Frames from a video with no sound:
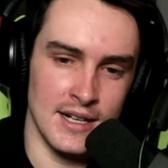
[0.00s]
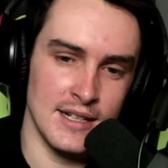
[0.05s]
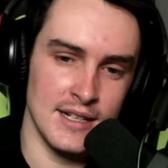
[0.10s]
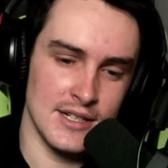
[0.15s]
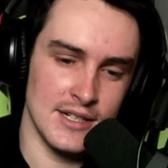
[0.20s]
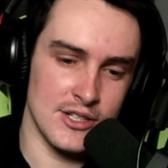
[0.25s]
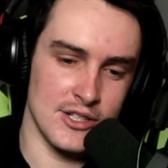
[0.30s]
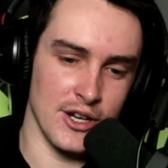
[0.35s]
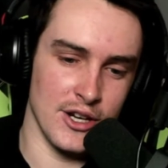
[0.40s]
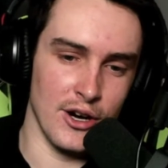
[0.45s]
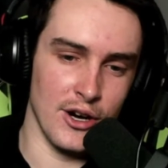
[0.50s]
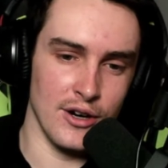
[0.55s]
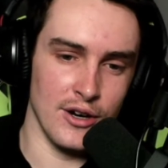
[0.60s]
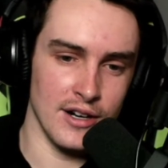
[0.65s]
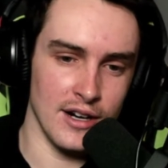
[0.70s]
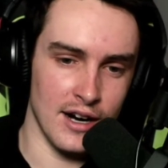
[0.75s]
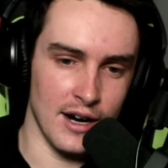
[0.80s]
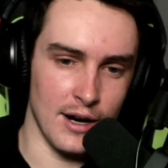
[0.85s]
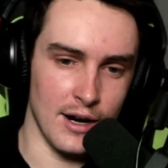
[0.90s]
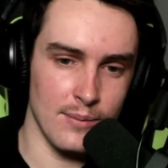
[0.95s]
So
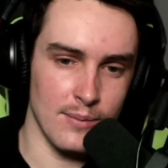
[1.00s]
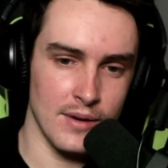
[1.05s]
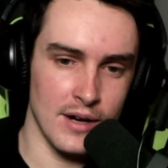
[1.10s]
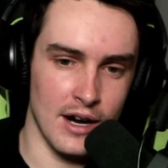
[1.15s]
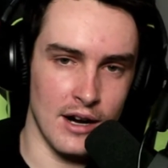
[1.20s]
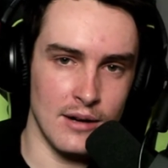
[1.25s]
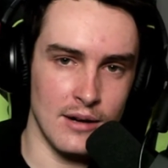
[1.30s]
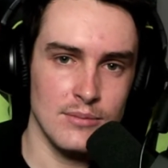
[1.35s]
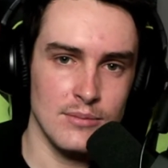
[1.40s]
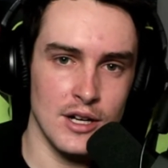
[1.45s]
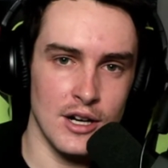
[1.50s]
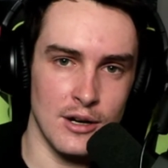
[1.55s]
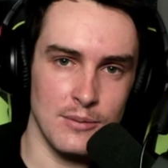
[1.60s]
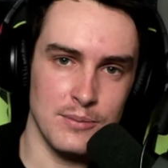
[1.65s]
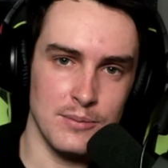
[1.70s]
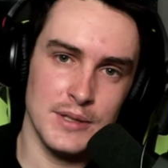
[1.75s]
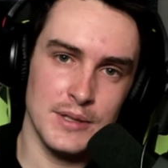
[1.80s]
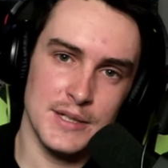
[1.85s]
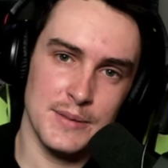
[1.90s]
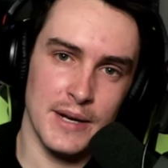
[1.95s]
I'm
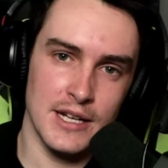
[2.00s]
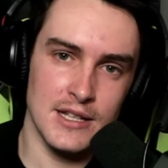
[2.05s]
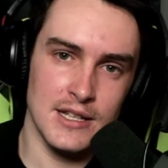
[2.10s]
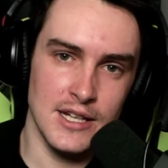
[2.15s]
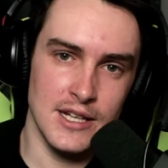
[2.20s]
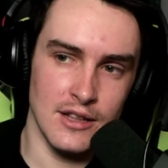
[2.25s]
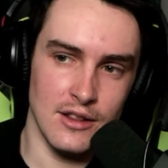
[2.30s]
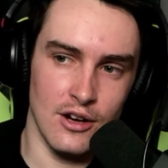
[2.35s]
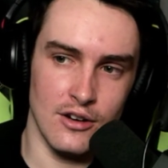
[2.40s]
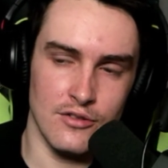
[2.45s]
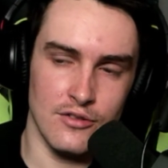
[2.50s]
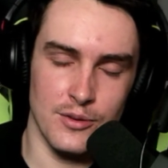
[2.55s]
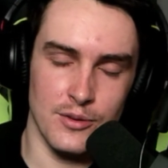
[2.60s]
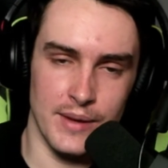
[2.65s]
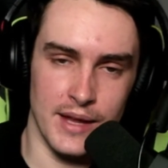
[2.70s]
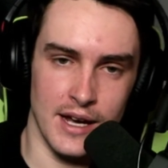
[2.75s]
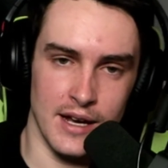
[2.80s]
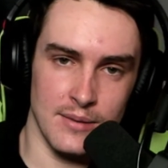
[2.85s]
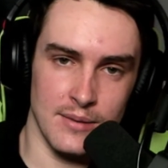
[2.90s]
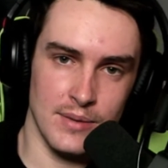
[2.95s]
expecting a lot from
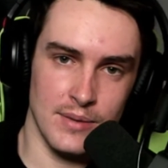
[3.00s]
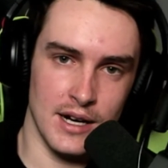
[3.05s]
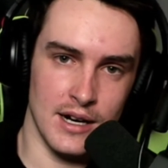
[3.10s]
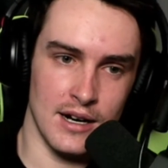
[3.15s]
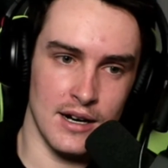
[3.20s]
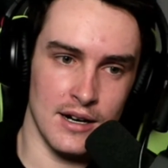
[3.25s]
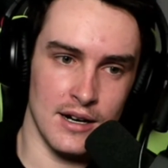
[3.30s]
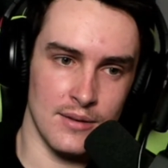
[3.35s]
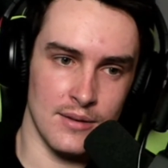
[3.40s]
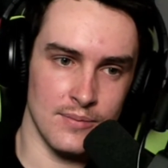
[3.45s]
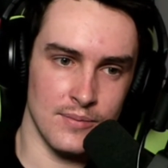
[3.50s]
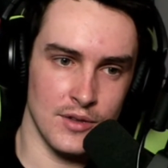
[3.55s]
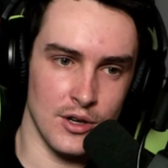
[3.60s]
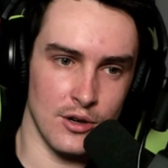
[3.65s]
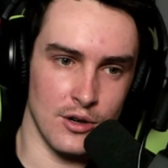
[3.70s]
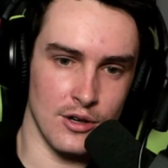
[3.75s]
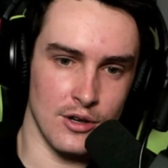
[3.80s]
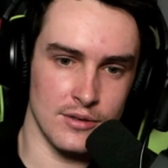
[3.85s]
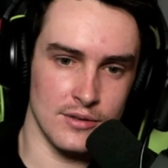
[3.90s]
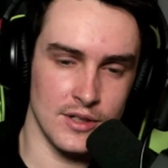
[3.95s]
them,
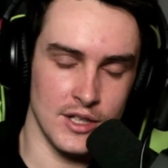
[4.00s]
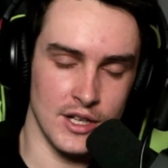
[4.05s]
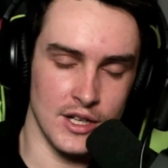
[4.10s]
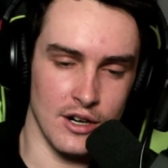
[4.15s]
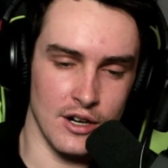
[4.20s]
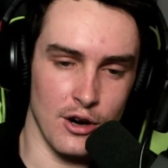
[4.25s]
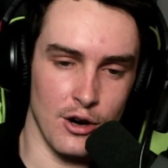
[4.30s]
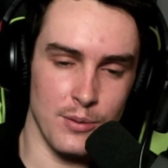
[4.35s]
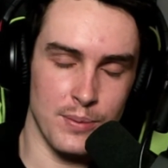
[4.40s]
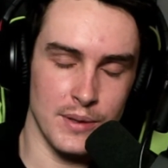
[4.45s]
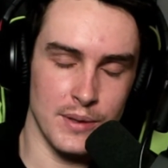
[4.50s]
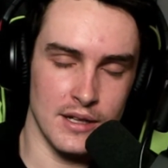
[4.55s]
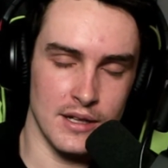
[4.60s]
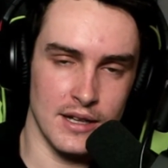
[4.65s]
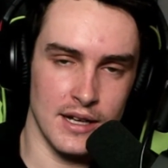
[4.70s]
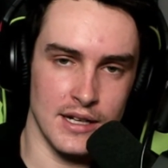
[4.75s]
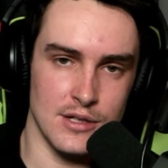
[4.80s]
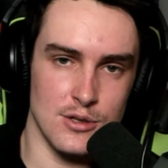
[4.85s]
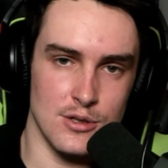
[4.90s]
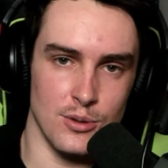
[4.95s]
or hoping that
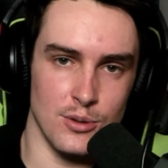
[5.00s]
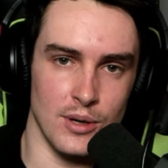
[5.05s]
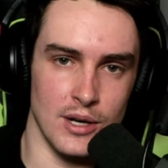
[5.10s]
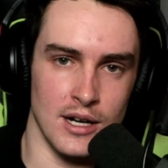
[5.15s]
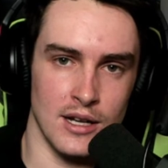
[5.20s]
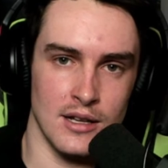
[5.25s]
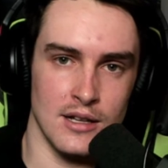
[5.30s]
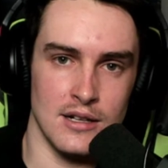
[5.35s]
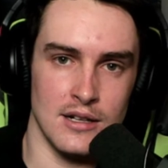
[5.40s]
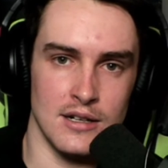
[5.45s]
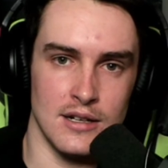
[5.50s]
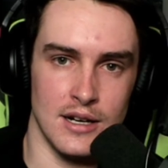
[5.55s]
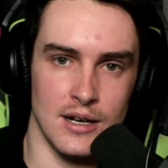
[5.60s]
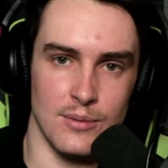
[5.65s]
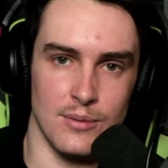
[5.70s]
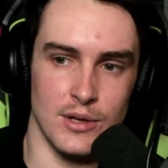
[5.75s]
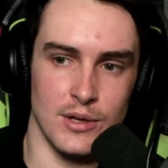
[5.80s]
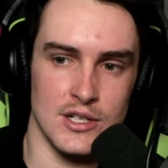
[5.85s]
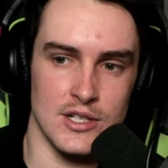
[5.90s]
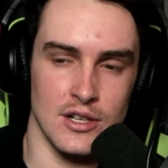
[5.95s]
they do well,
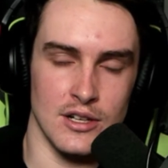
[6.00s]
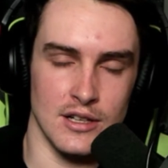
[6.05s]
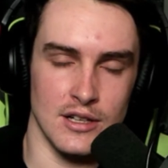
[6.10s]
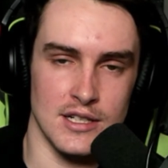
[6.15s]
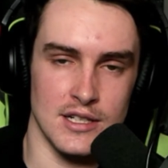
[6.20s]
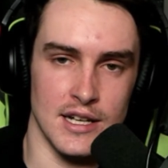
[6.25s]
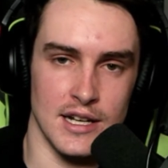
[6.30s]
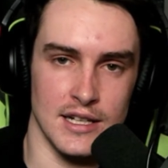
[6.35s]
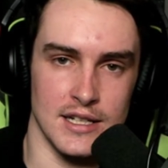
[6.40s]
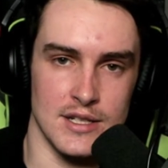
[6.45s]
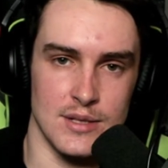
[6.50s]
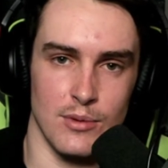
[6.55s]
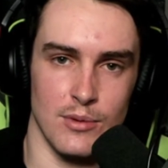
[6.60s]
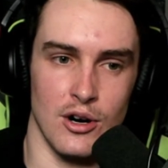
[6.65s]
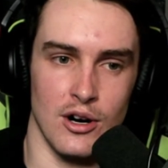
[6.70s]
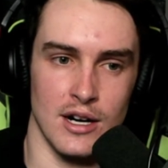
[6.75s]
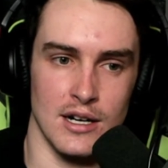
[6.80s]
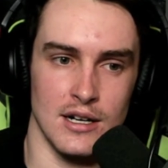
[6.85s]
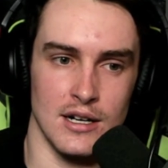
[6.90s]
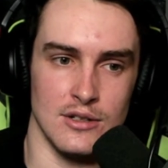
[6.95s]
and we're certainly setting some
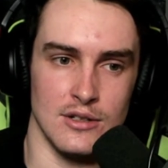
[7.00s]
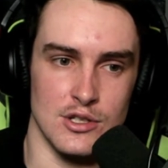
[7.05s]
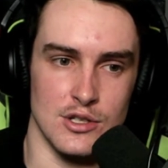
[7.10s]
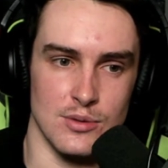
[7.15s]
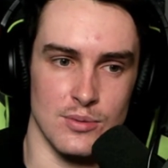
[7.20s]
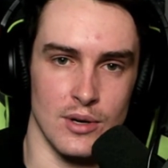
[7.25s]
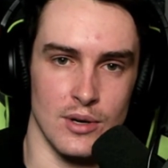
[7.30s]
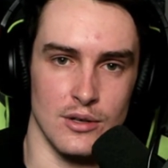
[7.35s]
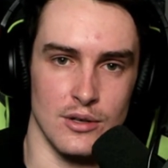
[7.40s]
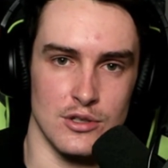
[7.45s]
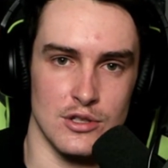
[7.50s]
high goals as well.